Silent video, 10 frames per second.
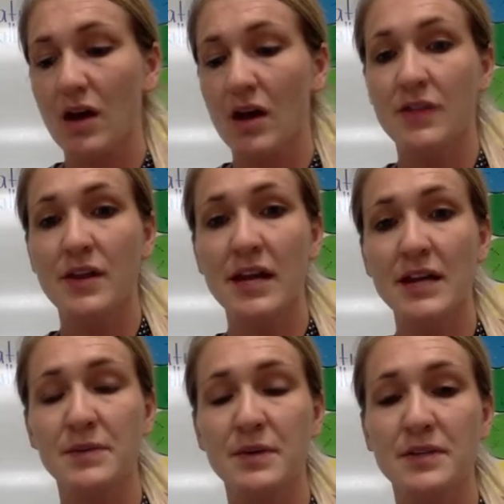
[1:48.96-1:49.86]
The
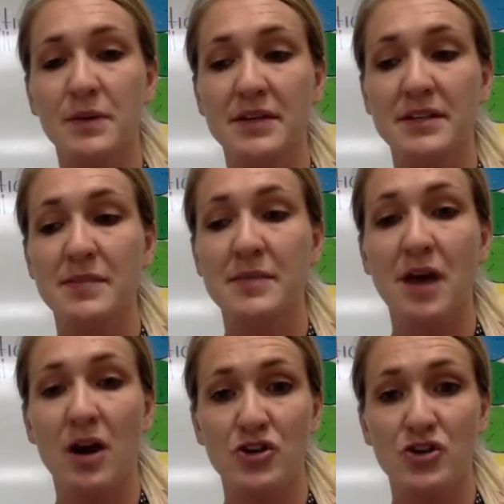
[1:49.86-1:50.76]
next one is going to be
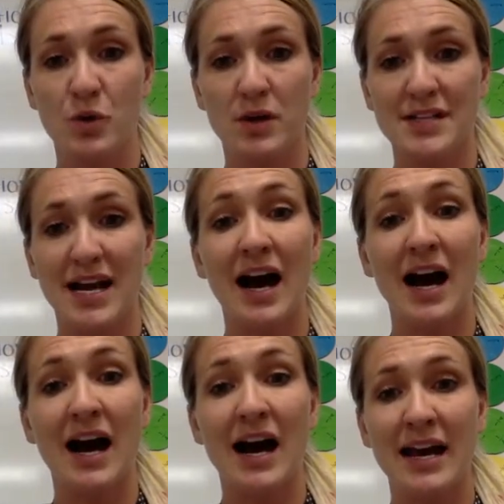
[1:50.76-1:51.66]
our short
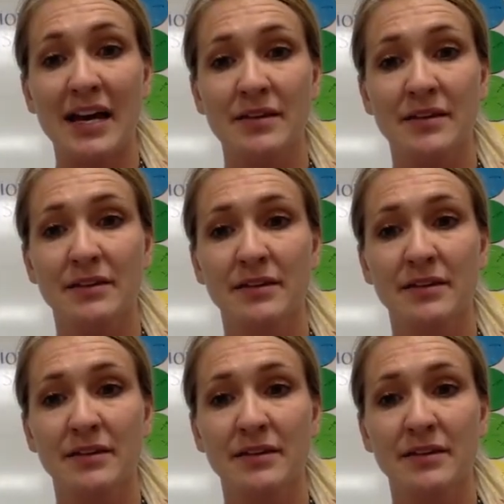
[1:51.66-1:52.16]
I,